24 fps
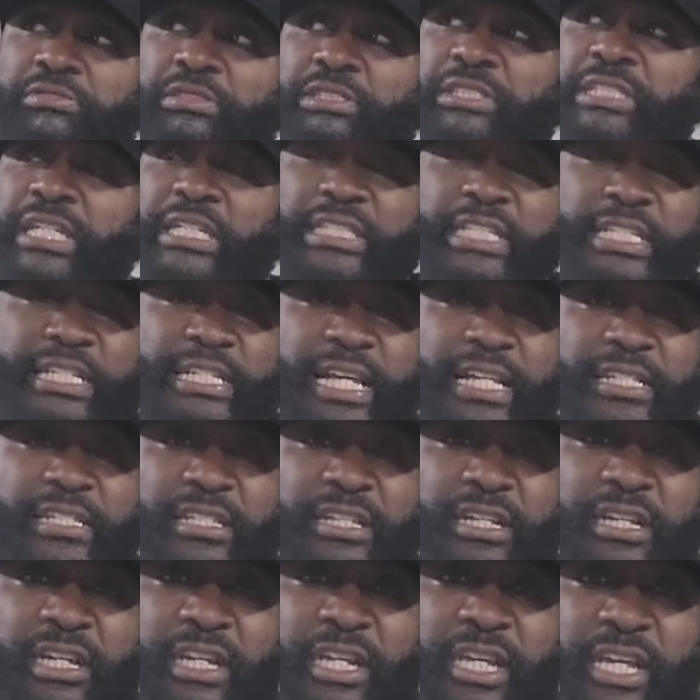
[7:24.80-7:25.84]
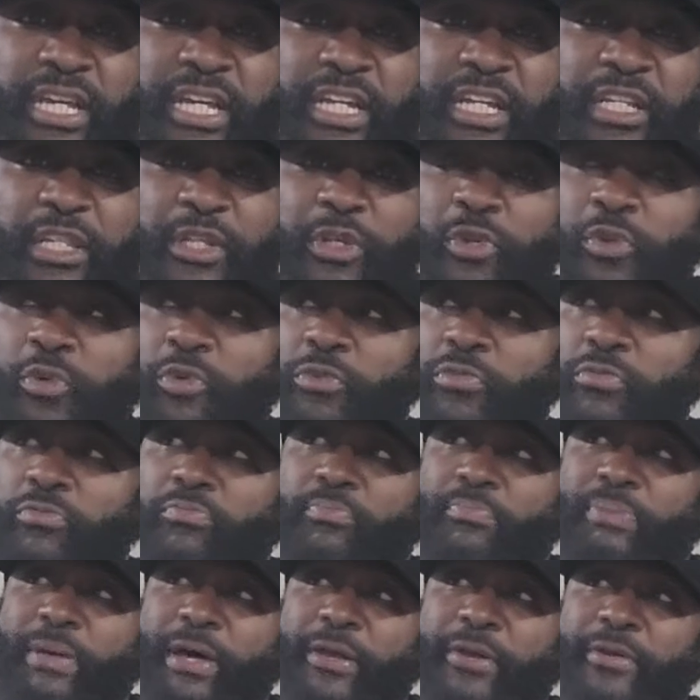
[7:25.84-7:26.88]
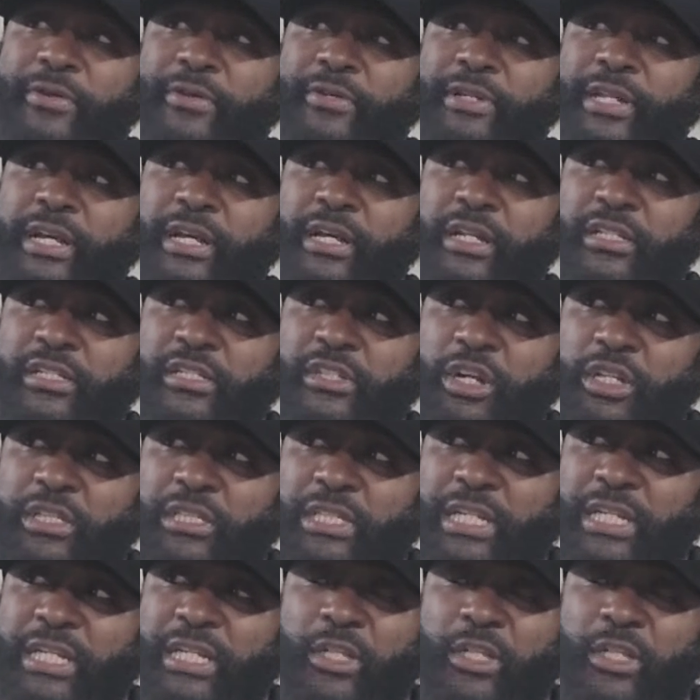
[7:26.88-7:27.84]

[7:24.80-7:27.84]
I think the Nets are gonna get a little better. They're gonna start to get